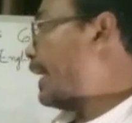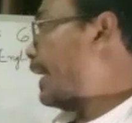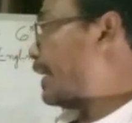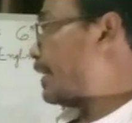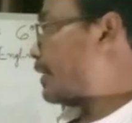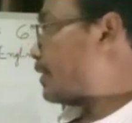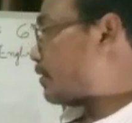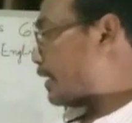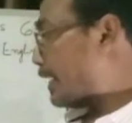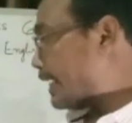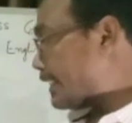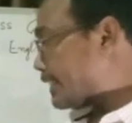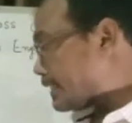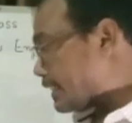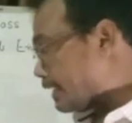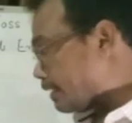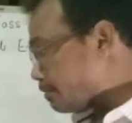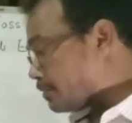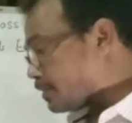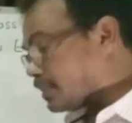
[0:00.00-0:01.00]
and write
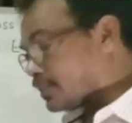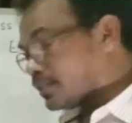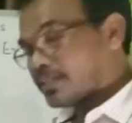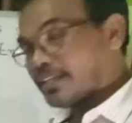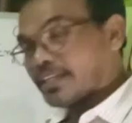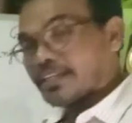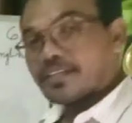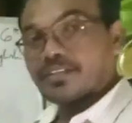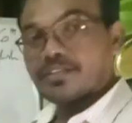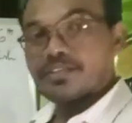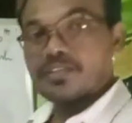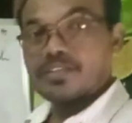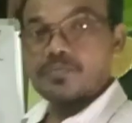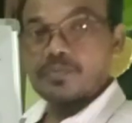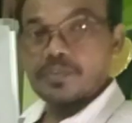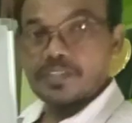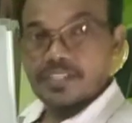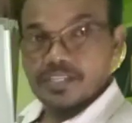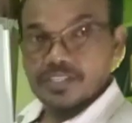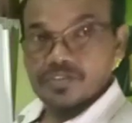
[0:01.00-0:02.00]
some
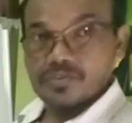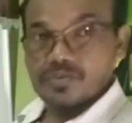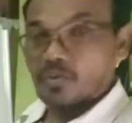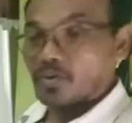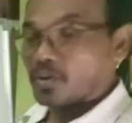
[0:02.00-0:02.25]
sentences with this